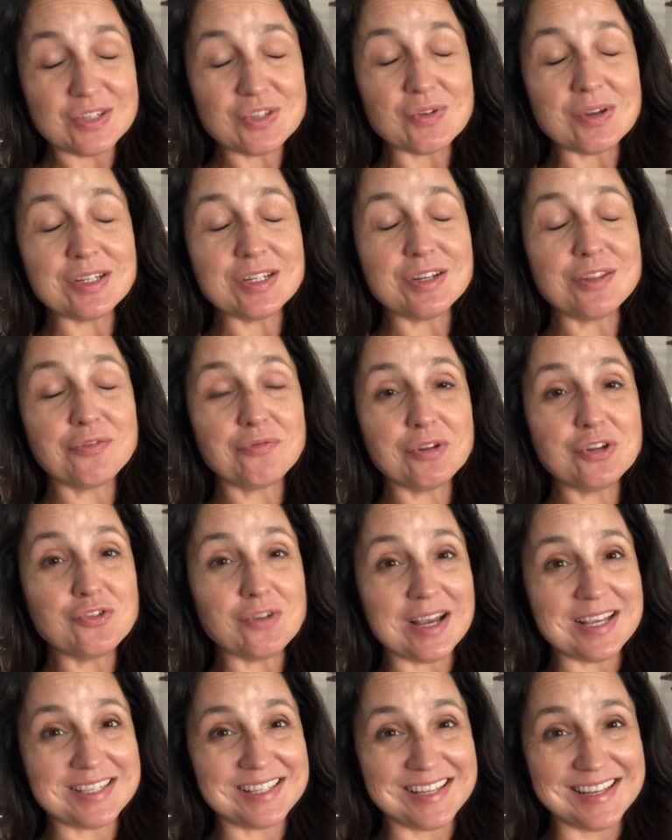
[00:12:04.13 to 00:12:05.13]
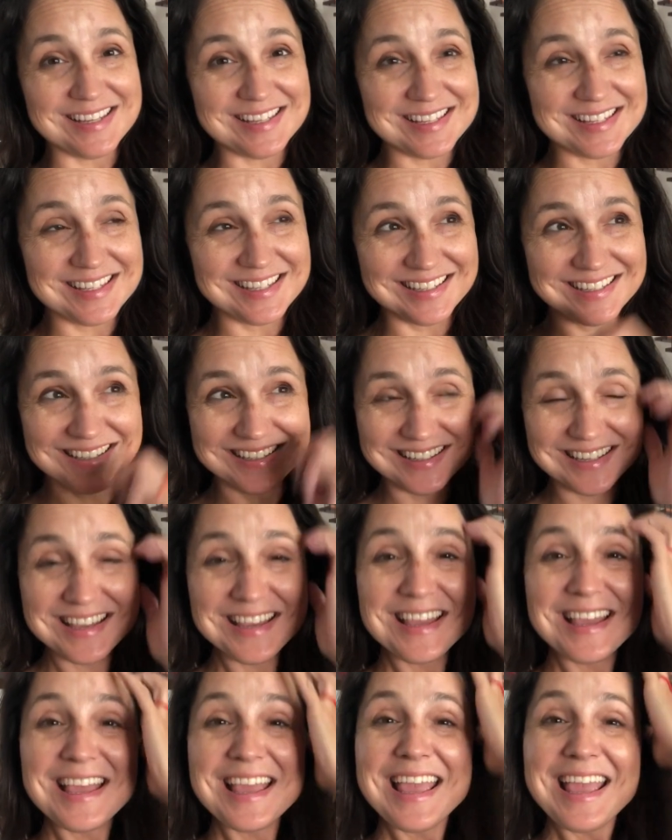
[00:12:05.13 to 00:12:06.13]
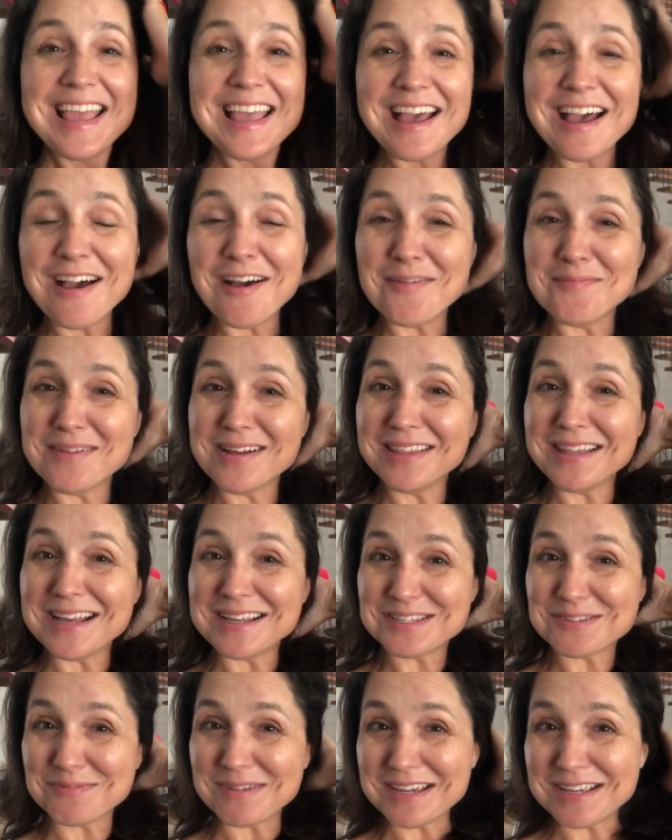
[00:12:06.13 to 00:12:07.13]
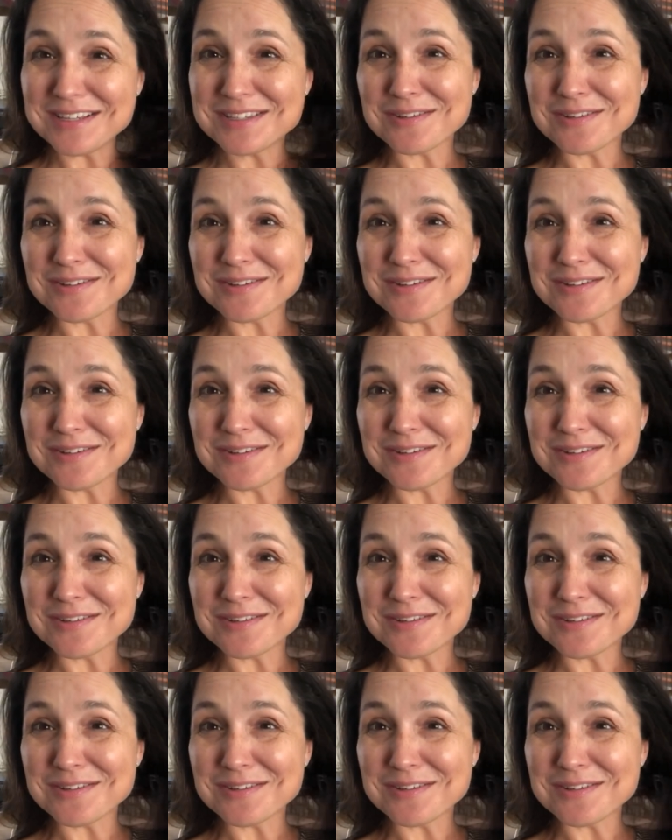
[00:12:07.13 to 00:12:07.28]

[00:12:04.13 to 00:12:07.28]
so I did three dresses last week.